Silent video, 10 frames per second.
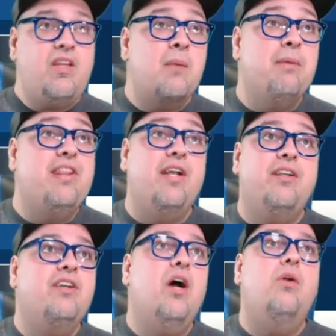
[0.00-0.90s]
But there
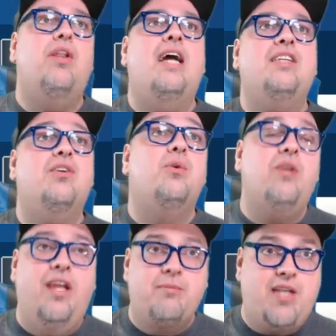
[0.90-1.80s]
you go, lots of cool
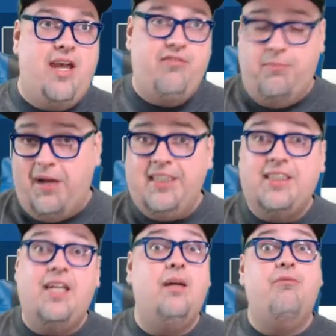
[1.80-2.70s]
games I have on my
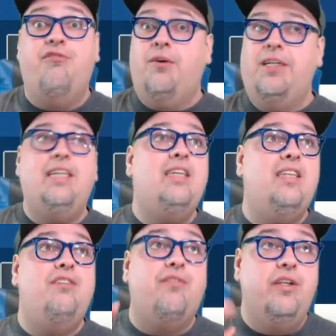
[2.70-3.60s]
setup, very
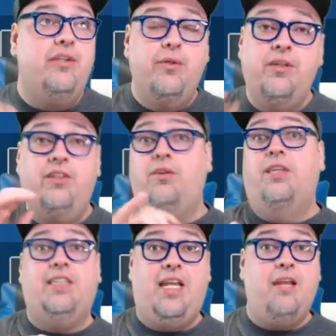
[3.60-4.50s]
easy for you to do the
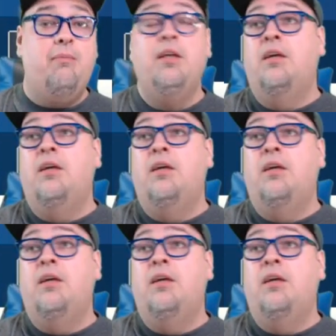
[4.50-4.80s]
same.